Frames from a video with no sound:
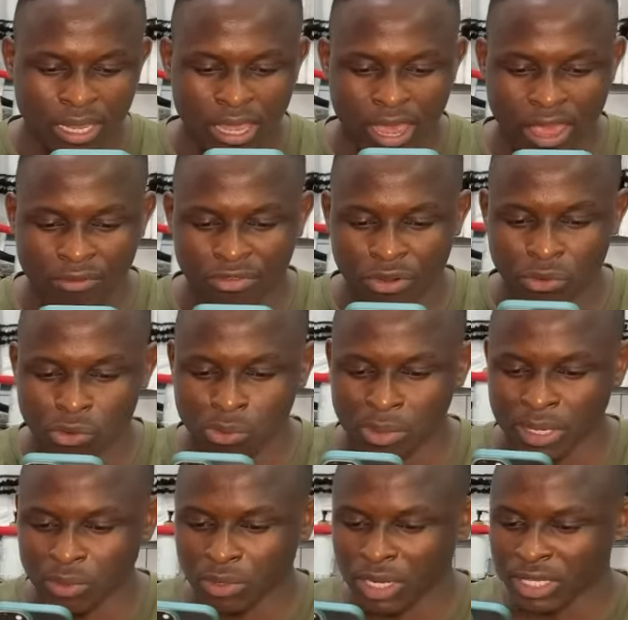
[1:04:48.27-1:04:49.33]
Every
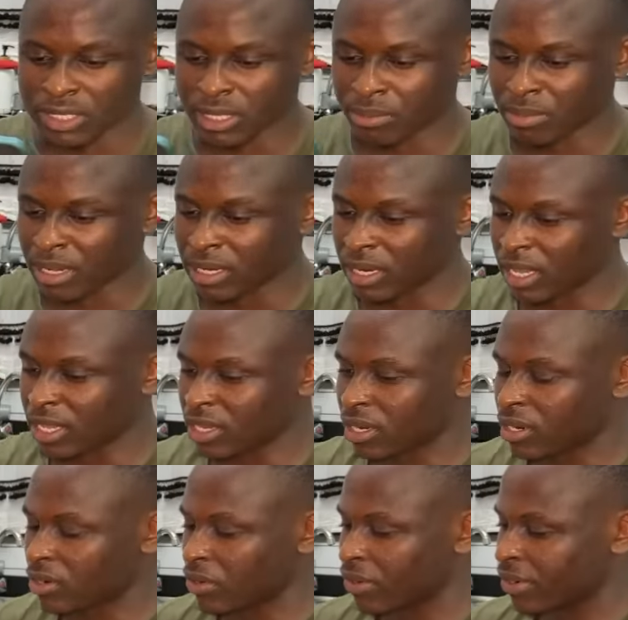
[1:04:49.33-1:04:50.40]
woman needs a man like
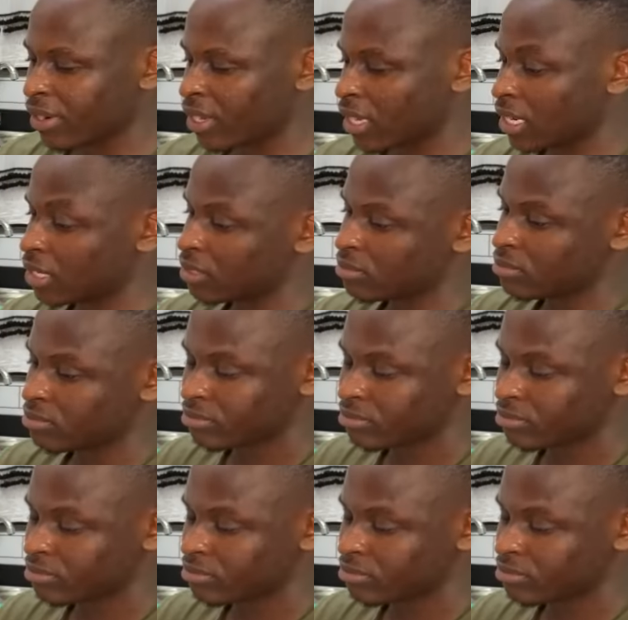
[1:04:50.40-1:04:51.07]
Koree. Oh.